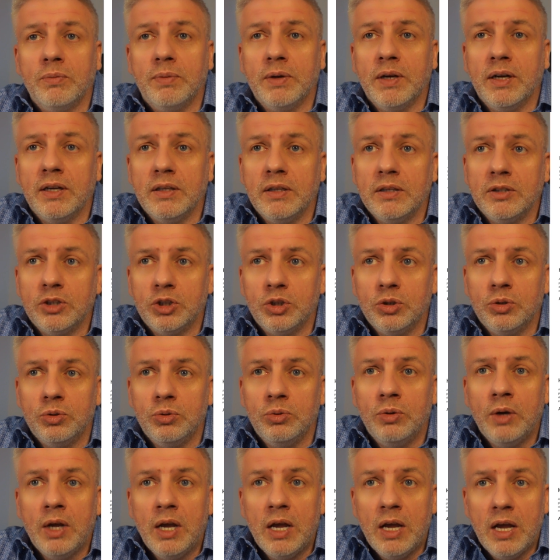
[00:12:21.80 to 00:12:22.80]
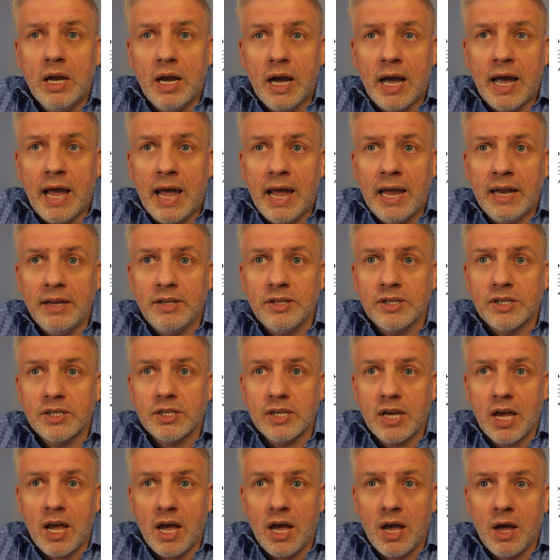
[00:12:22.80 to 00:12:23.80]
but to
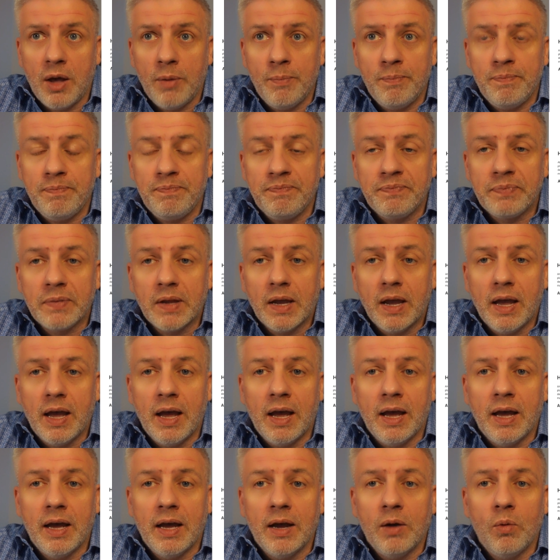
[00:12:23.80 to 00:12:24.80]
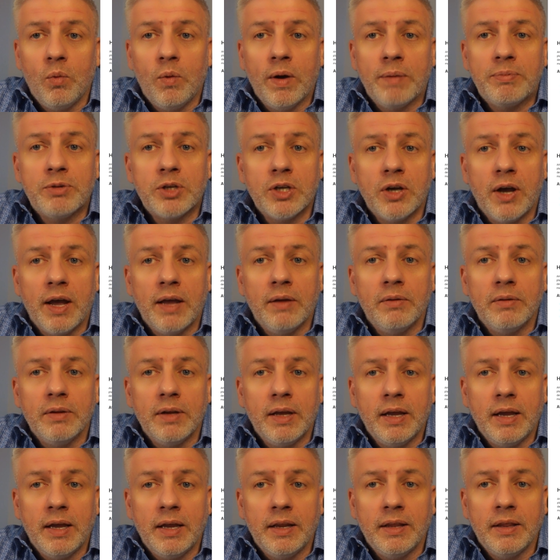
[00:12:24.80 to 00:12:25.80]
Ahead's website
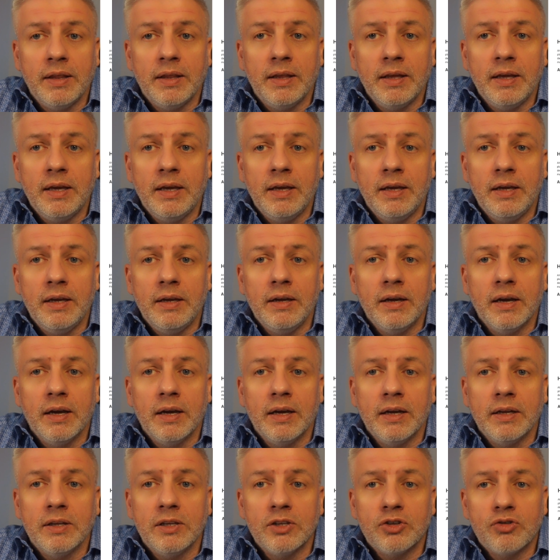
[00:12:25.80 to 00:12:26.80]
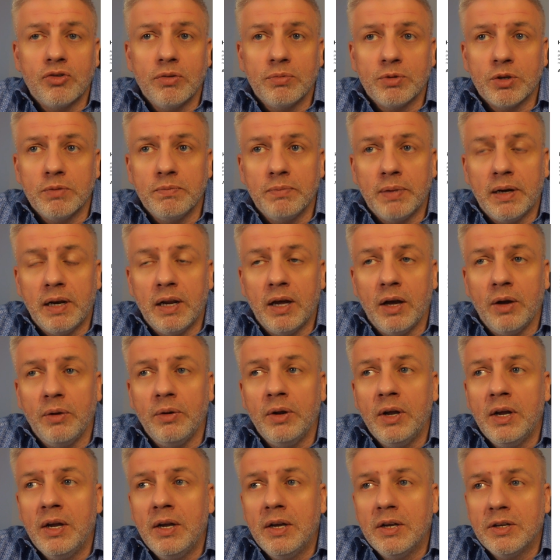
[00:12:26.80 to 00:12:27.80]
in the description
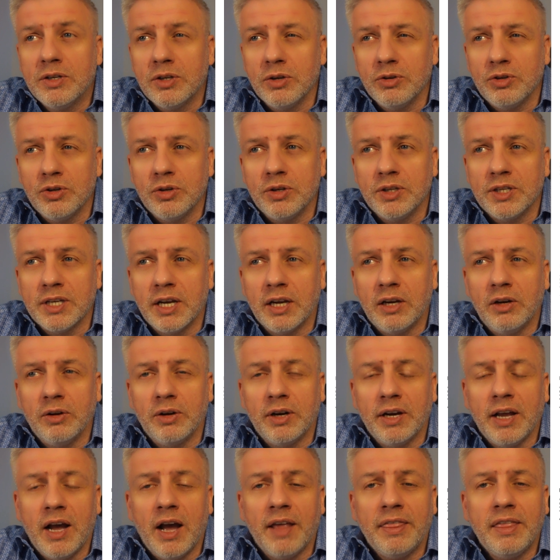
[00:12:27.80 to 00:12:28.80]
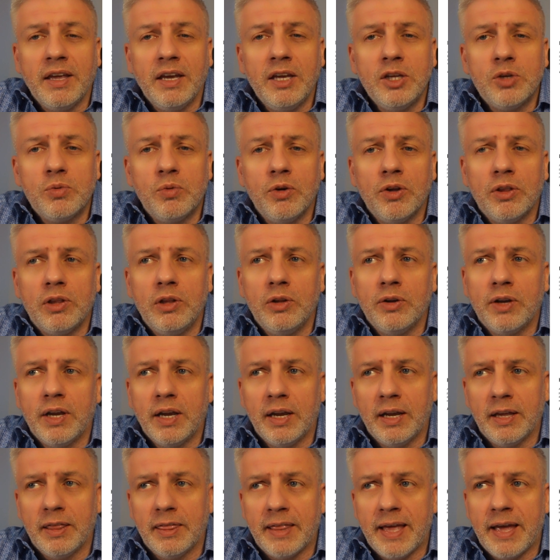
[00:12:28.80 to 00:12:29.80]
below, so as you can take a look at it. I think it's worth
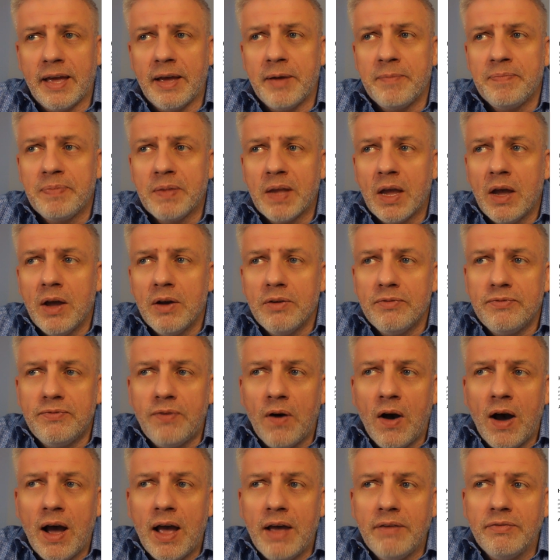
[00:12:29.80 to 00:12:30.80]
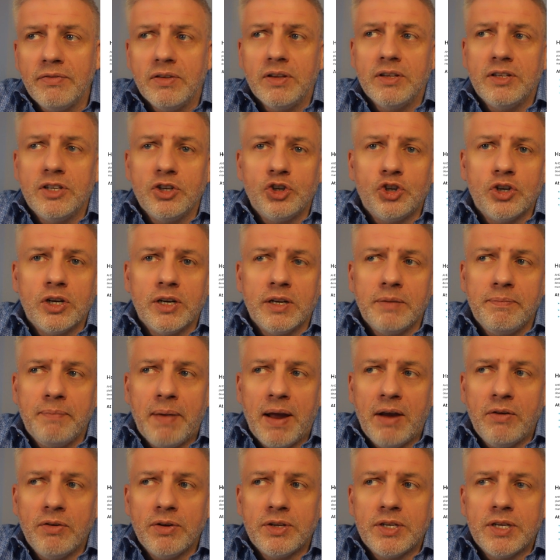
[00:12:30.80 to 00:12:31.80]
looking at their 5 digital
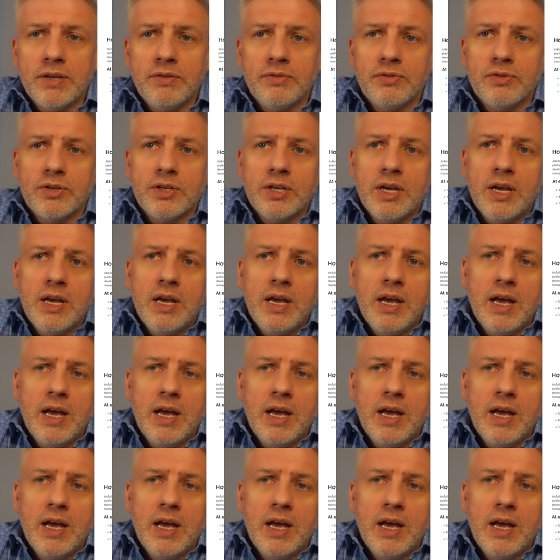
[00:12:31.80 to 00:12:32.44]
imperatives,